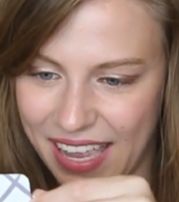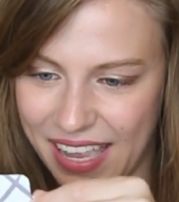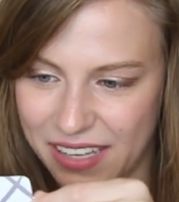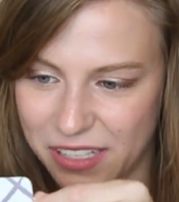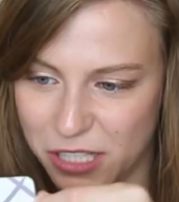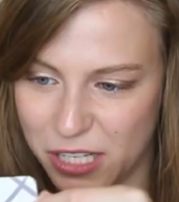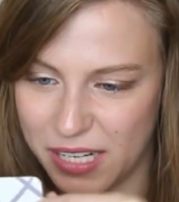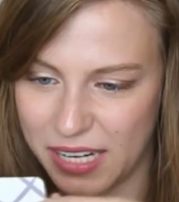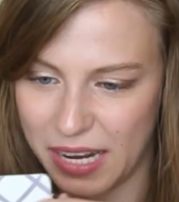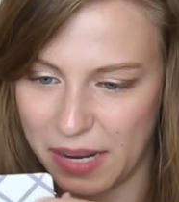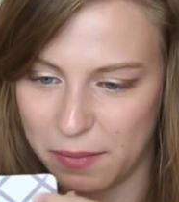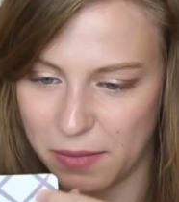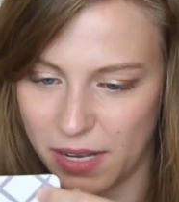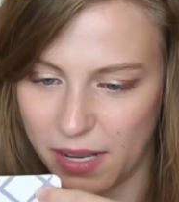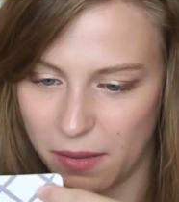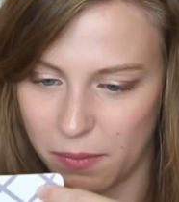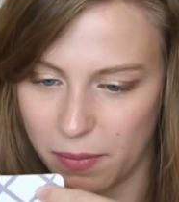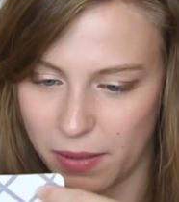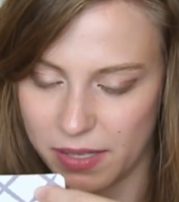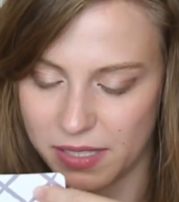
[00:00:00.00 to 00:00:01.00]
And she named
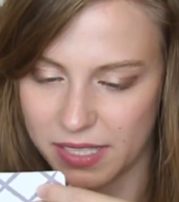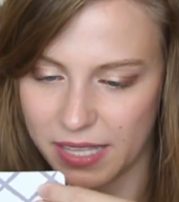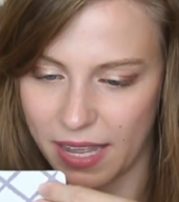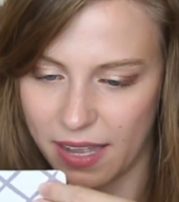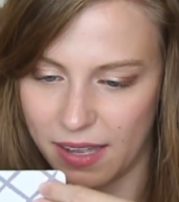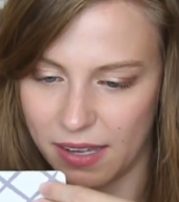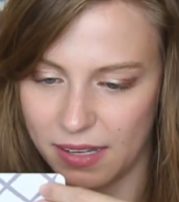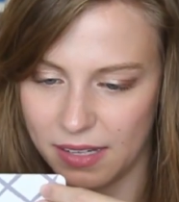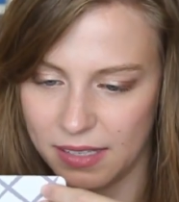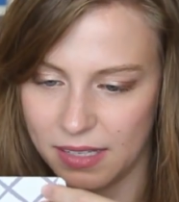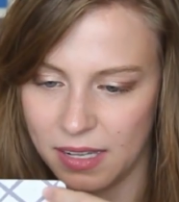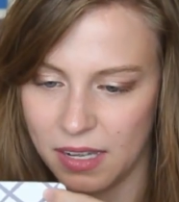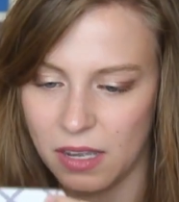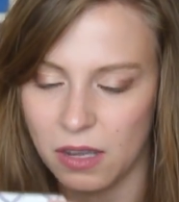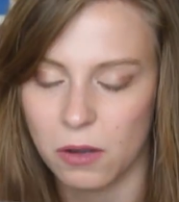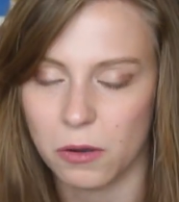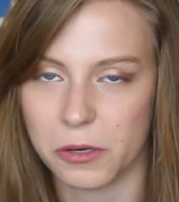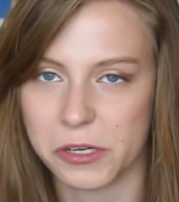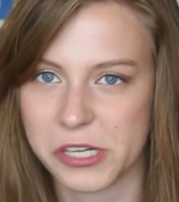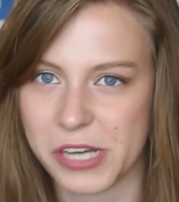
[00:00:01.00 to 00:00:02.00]
it Pascal,
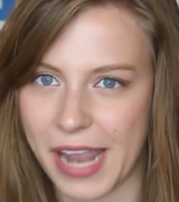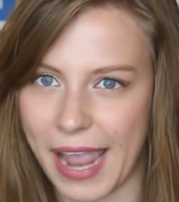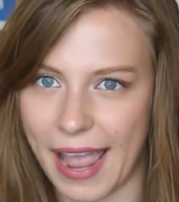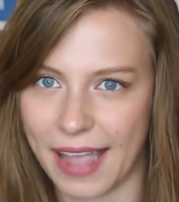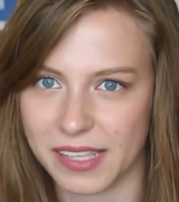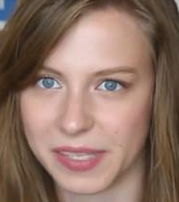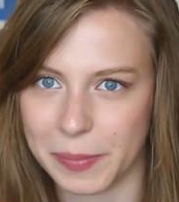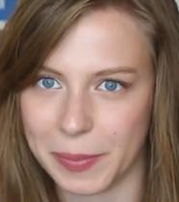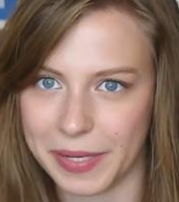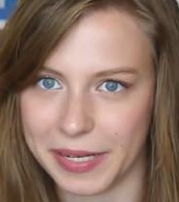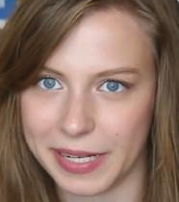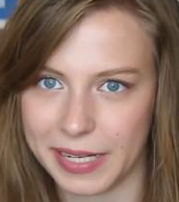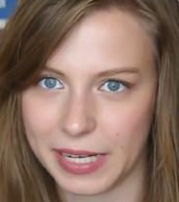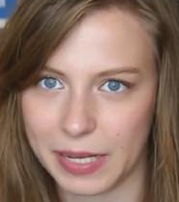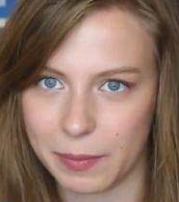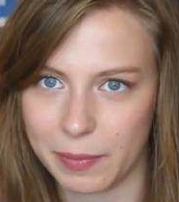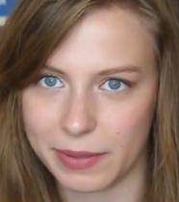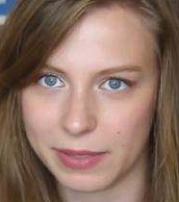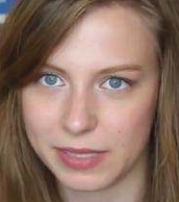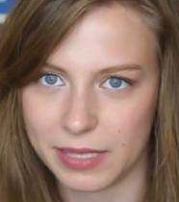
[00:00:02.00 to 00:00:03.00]
or she has a bunny
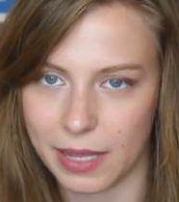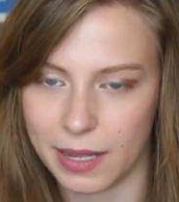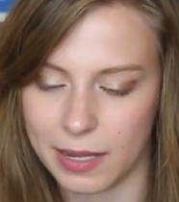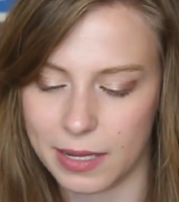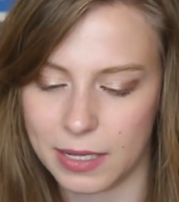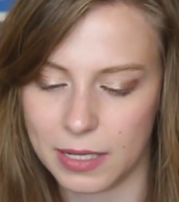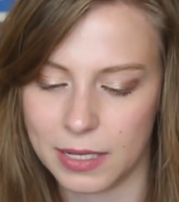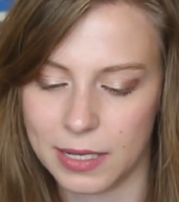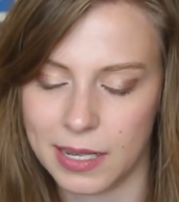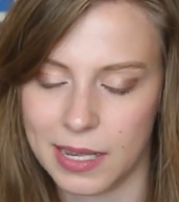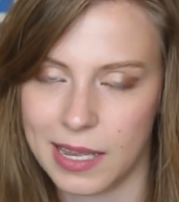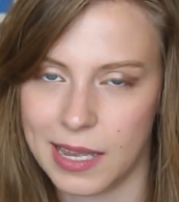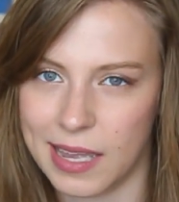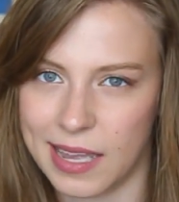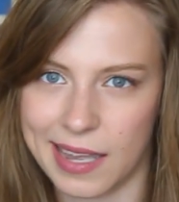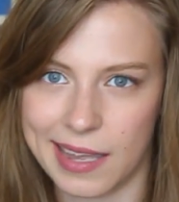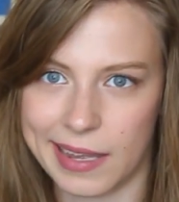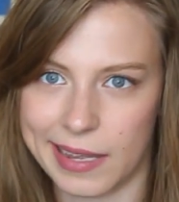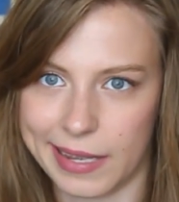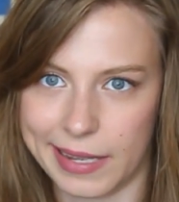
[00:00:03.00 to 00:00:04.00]
named Pascal.
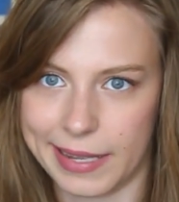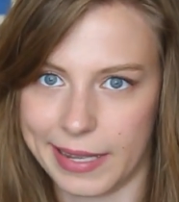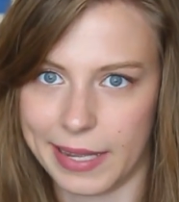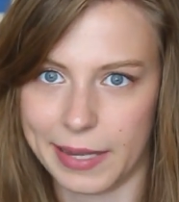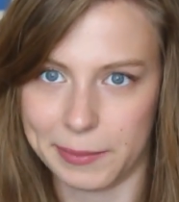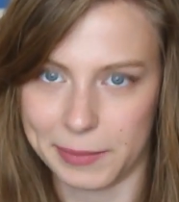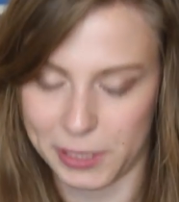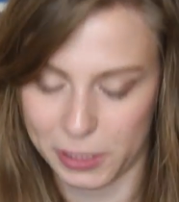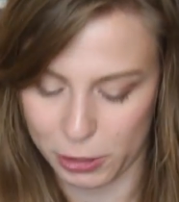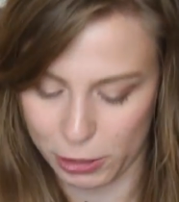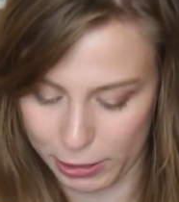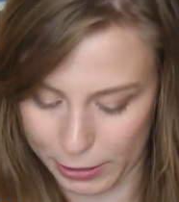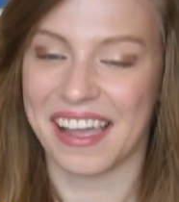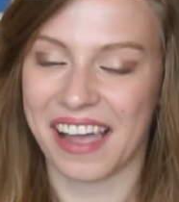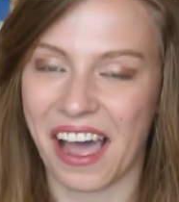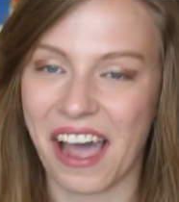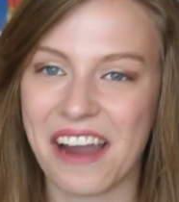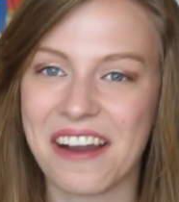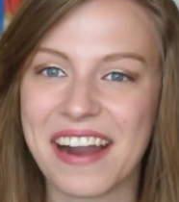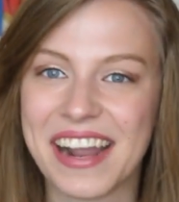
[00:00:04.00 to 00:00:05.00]
I'm not sure.
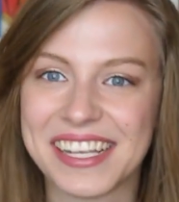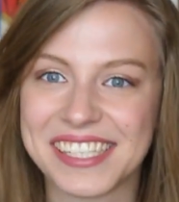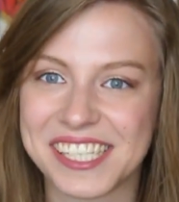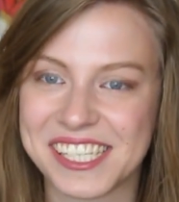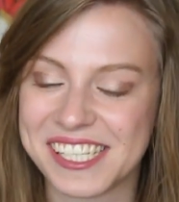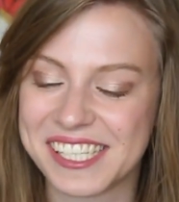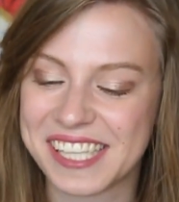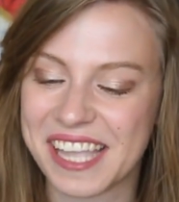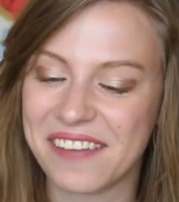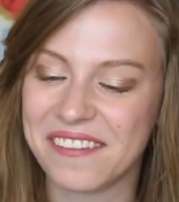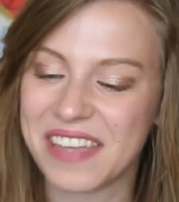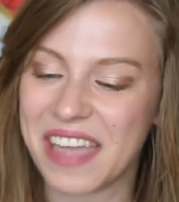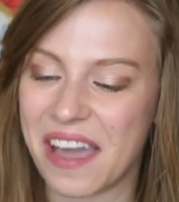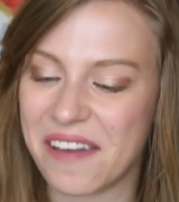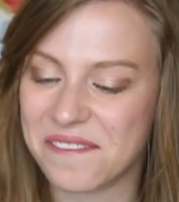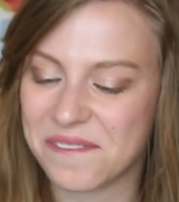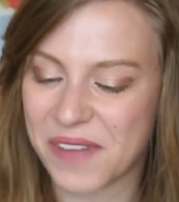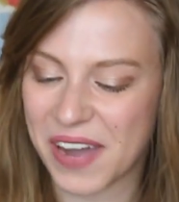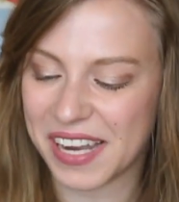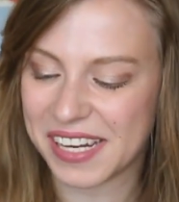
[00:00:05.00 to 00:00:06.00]
All right, she sent me
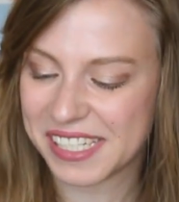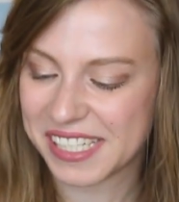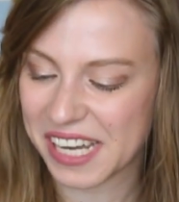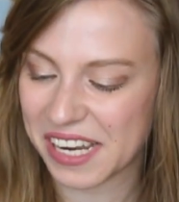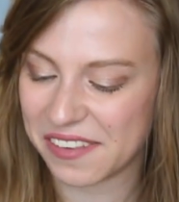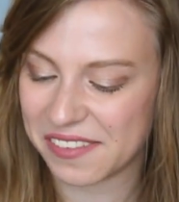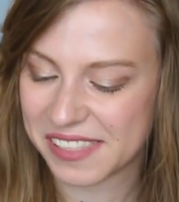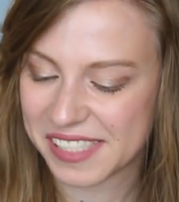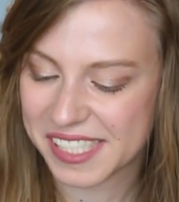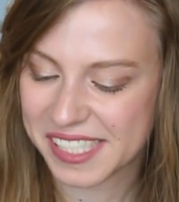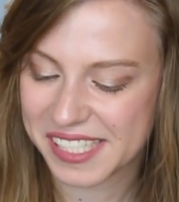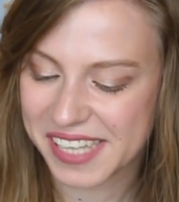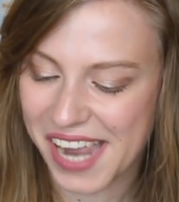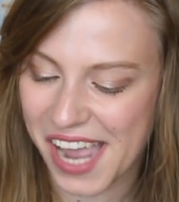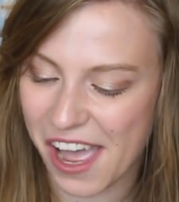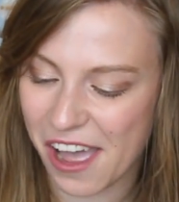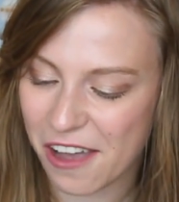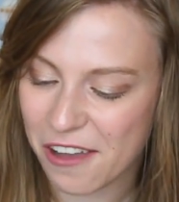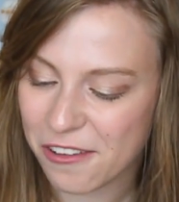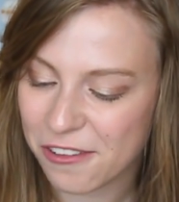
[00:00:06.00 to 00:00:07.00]
a bunch of
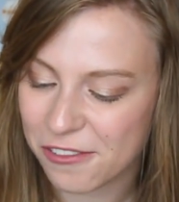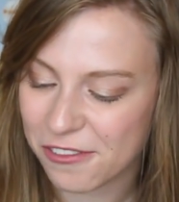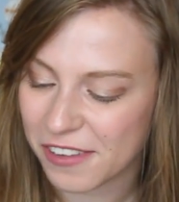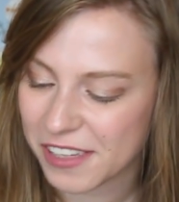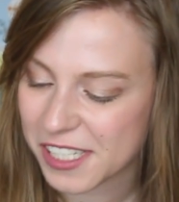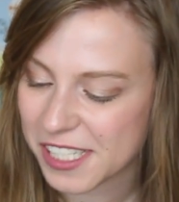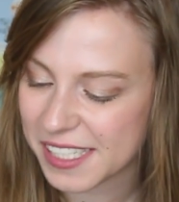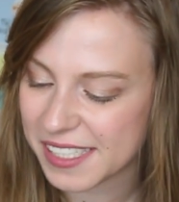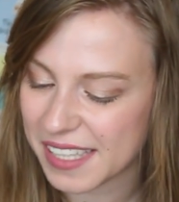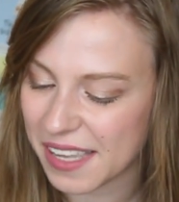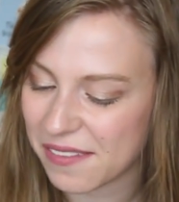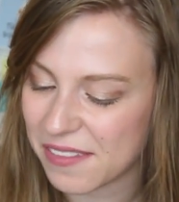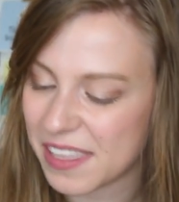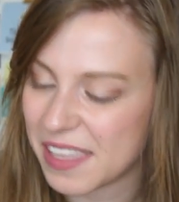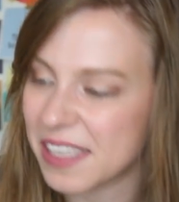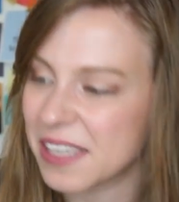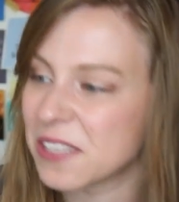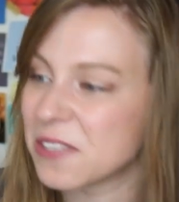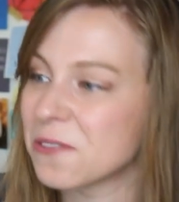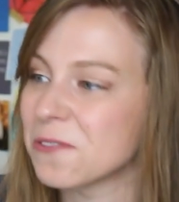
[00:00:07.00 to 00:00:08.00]
stuff. She sent
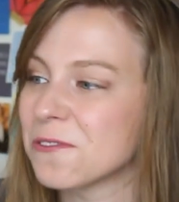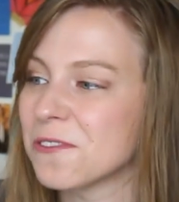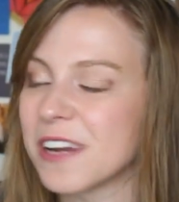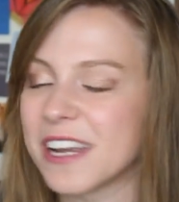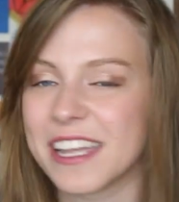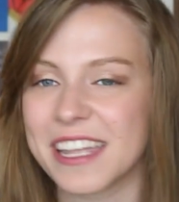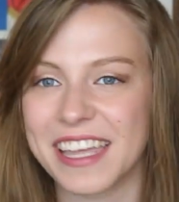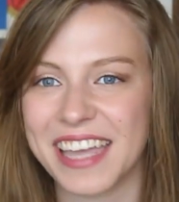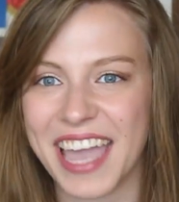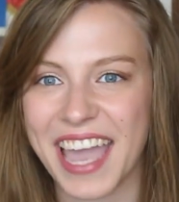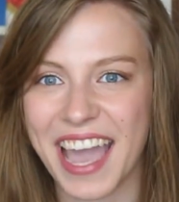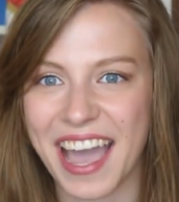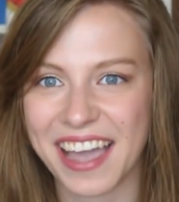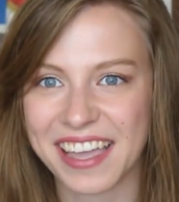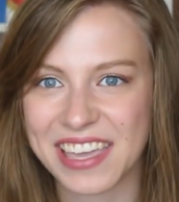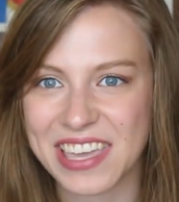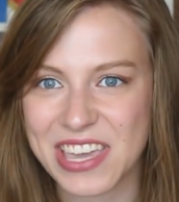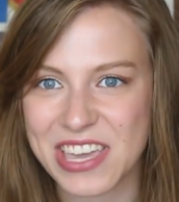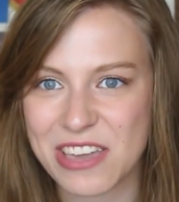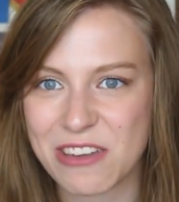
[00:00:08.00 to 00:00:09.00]
me these really
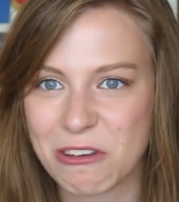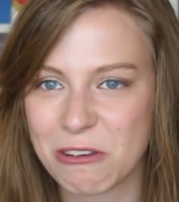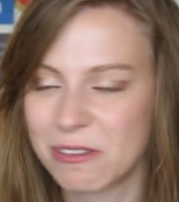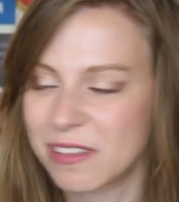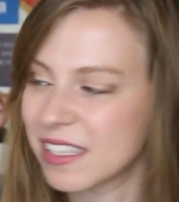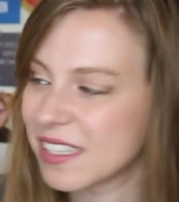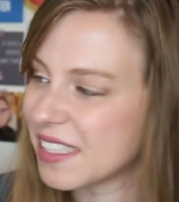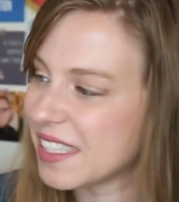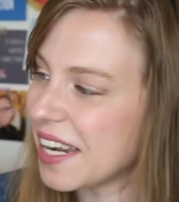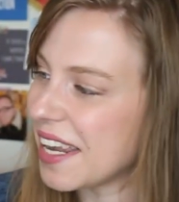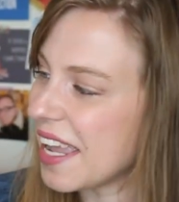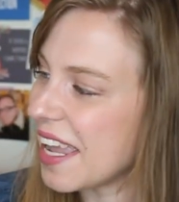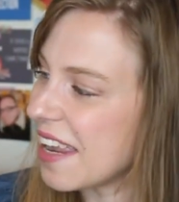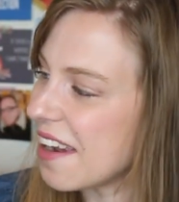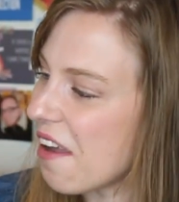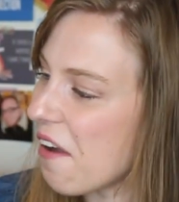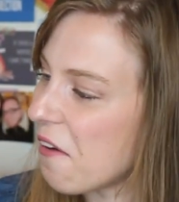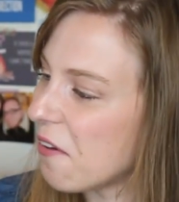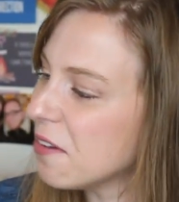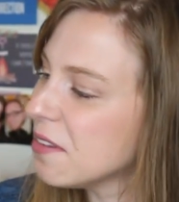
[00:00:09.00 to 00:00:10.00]
cute
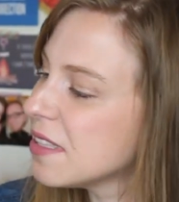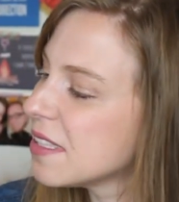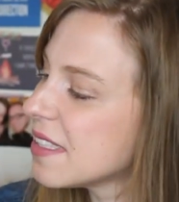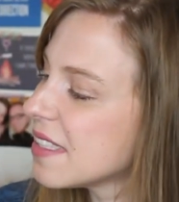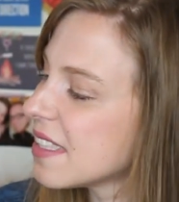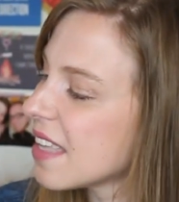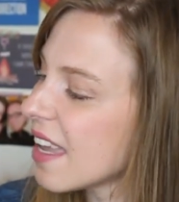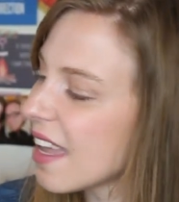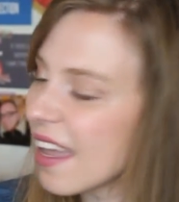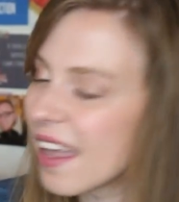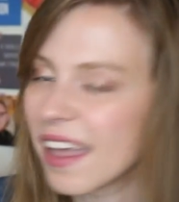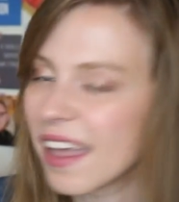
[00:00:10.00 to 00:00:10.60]
sticky notes.